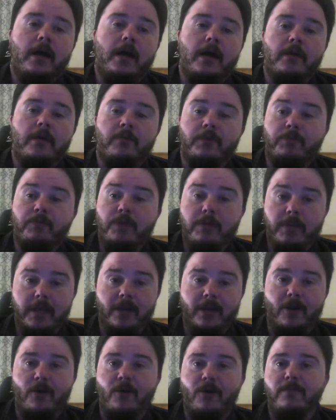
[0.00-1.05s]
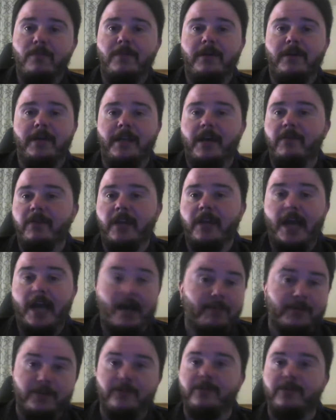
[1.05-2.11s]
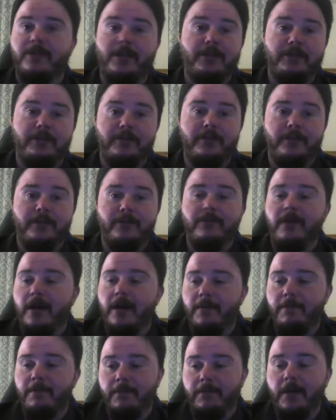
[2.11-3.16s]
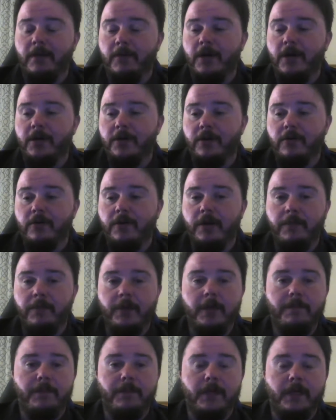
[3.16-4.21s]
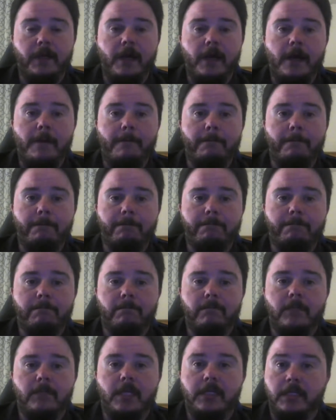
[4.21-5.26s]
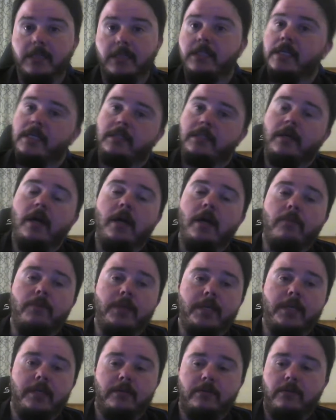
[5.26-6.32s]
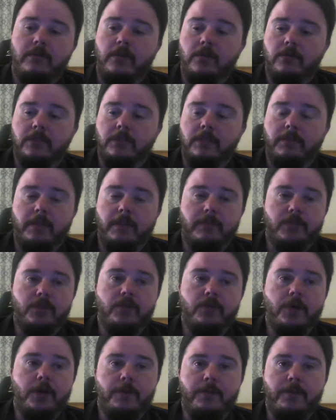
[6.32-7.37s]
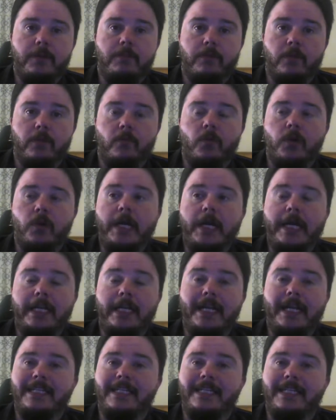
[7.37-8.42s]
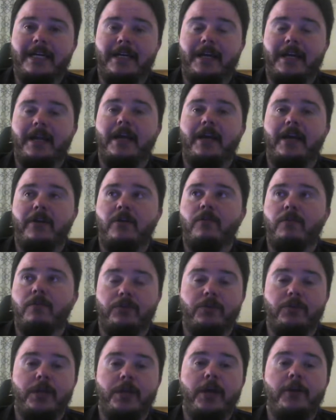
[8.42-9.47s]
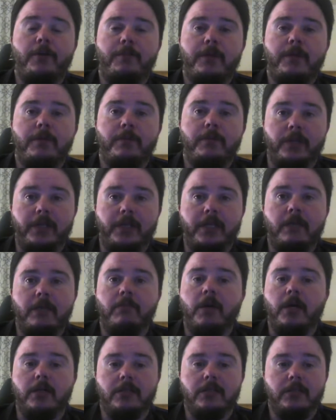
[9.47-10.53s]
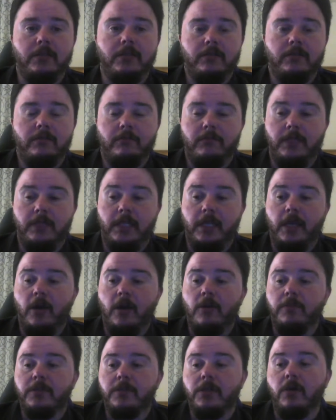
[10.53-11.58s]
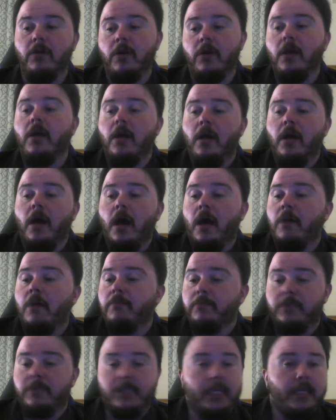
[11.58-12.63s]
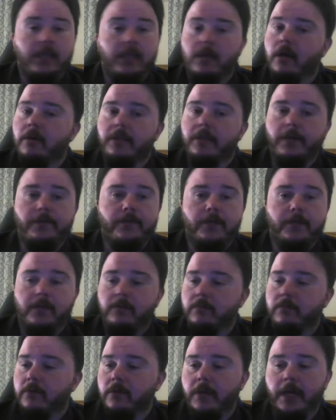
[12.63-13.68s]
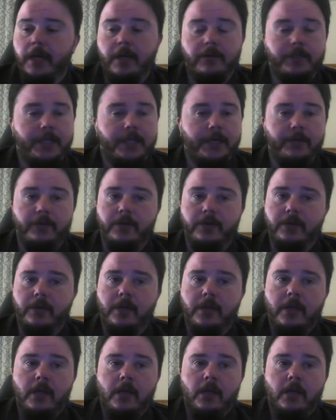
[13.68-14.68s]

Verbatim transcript: um, with me being home and having absolutely nothing to do, I'm I'm on here quite a bit, but um, it does take time. We get you know sometimes 200 people in one night. Last night I had over 300 people in the inbox needing help. So um, send it. I'll definitely or Ann will take a look.